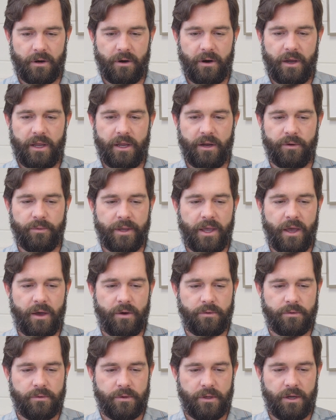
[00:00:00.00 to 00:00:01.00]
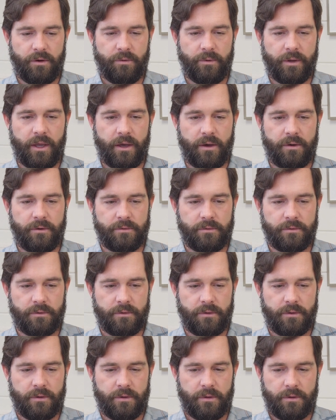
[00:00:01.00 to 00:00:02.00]
All right, here we go. Here we go.
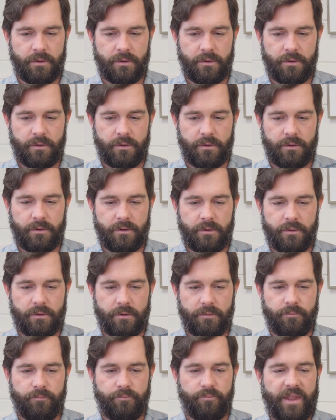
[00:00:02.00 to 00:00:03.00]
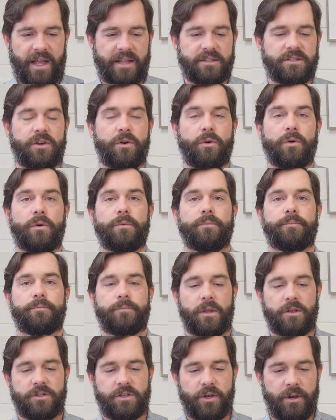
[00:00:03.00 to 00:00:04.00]
That's cool.
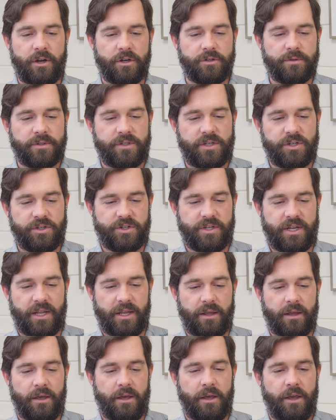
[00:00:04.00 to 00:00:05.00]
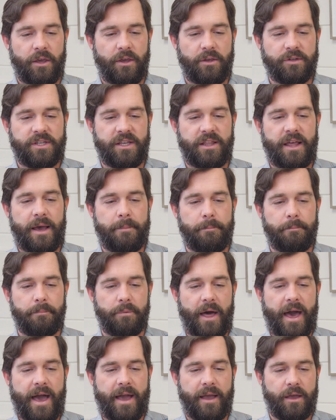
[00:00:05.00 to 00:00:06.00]
So here's what's interesting. You see that
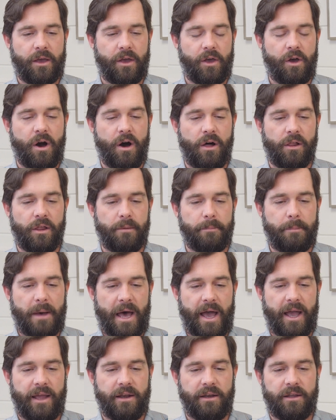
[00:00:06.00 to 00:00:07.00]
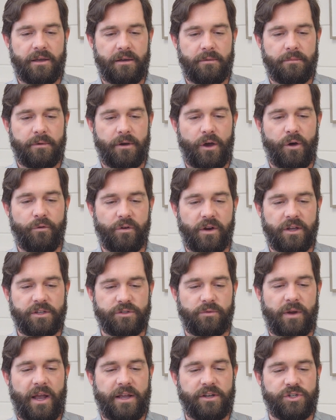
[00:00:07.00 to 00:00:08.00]
black column behind him over
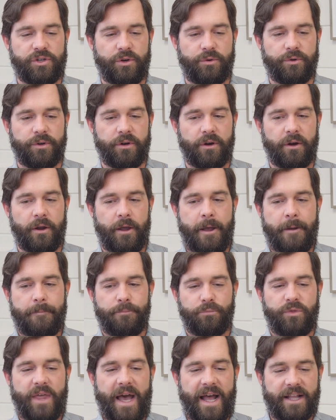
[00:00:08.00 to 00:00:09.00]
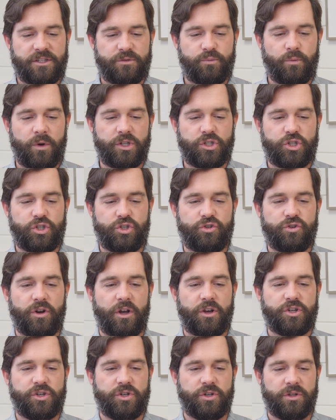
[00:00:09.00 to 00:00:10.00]
his right shoulder? That's what's
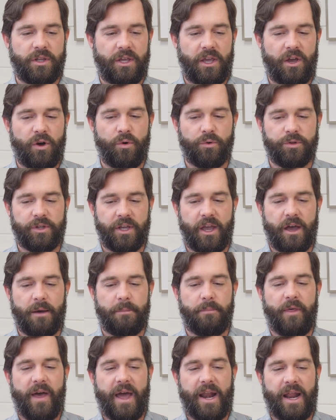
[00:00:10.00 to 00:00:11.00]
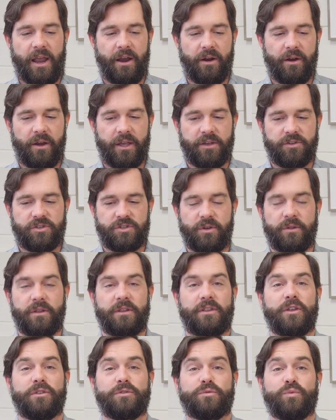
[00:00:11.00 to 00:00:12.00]
structurally holding up that area so
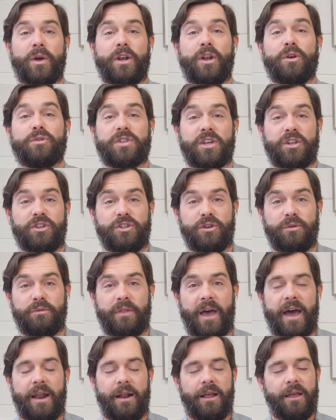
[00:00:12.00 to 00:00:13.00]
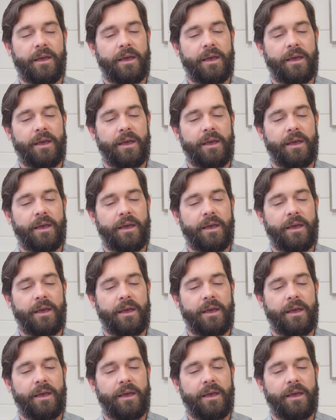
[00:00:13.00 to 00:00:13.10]
that those windows can do that.